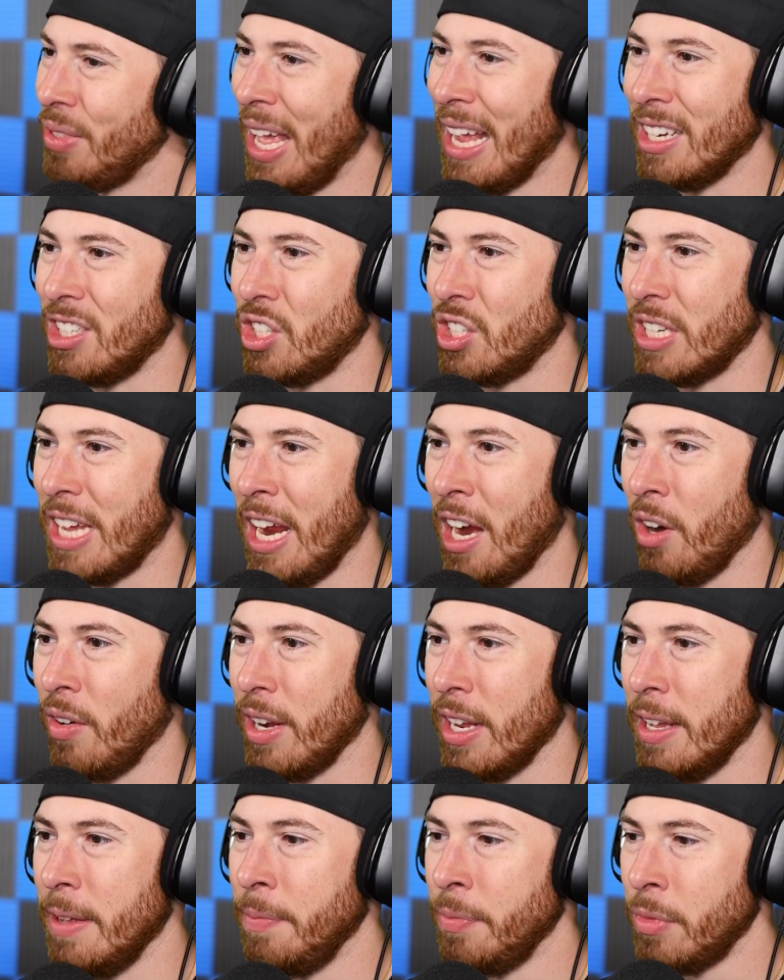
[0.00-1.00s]
That's
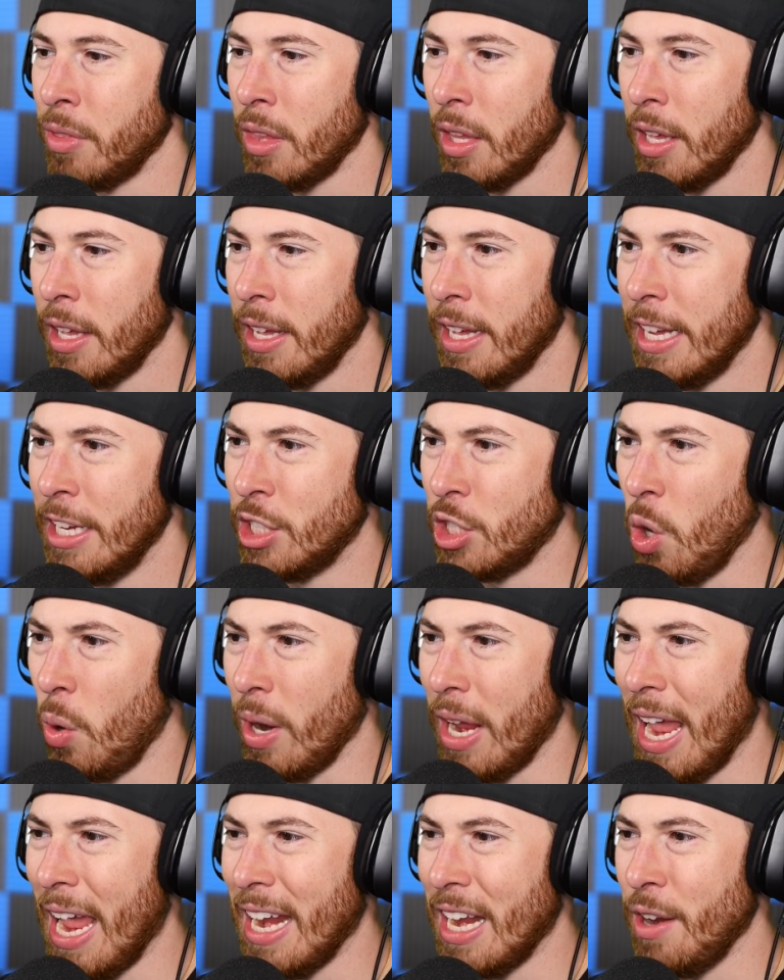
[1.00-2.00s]
scary. He's
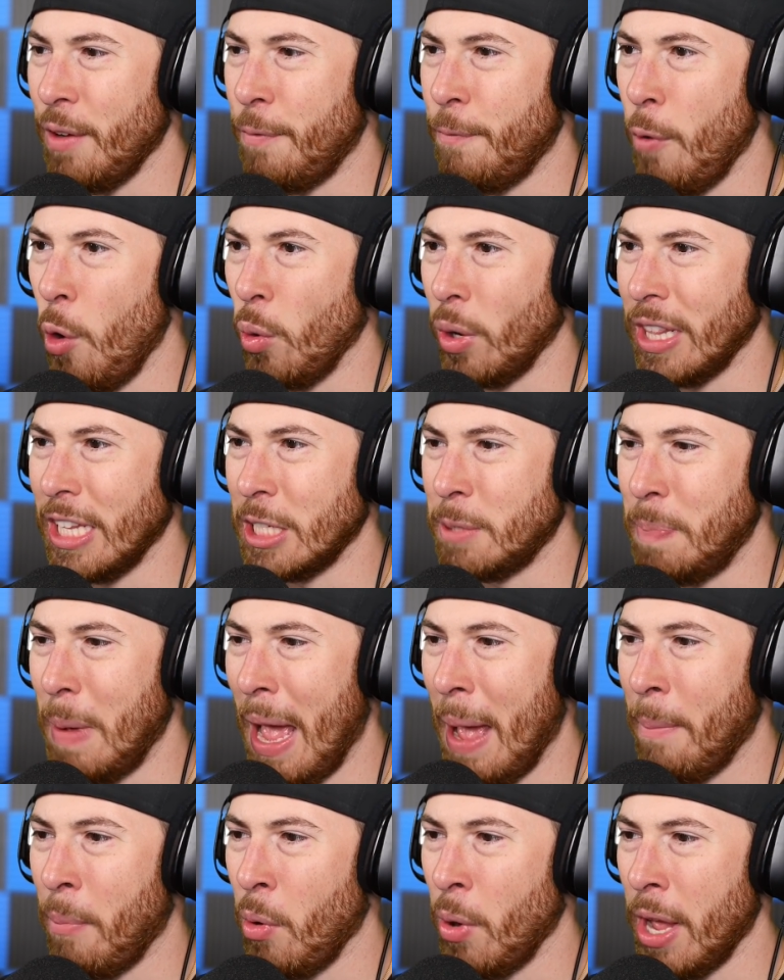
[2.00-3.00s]
going ahead and folding this
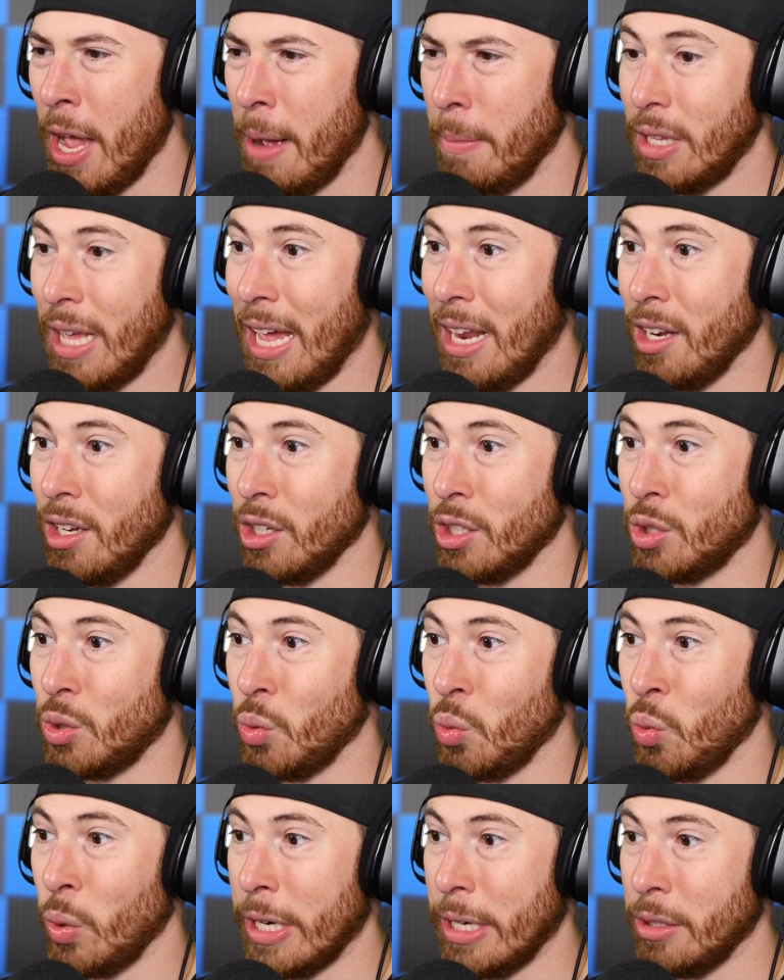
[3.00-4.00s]
bad boy up. That looks
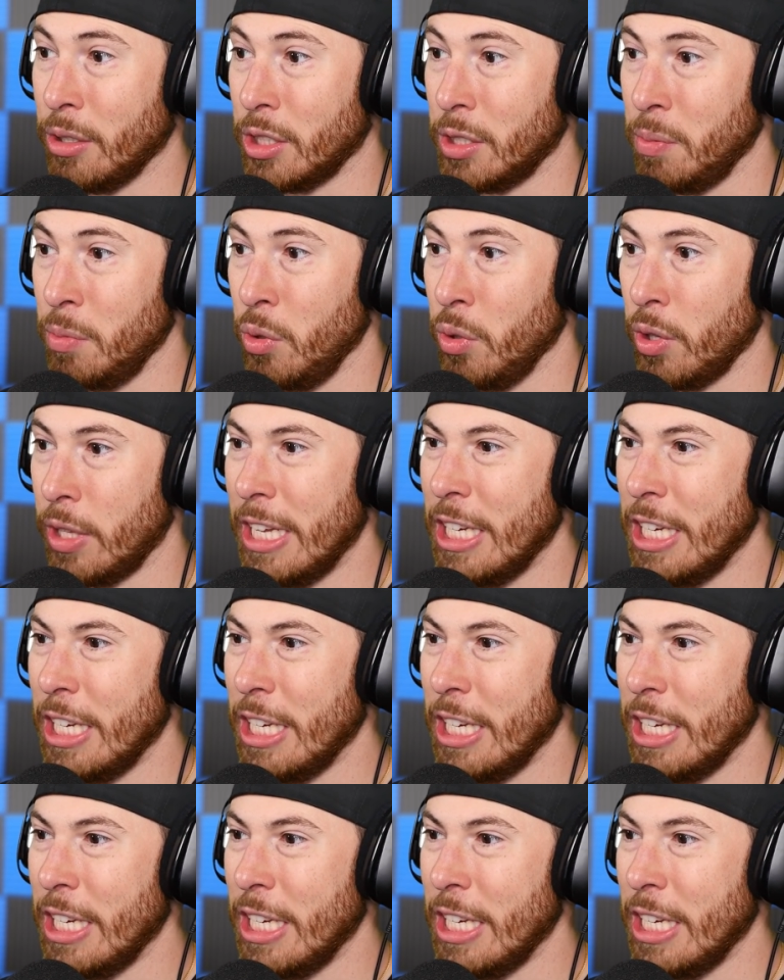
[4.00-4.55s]
real smooth.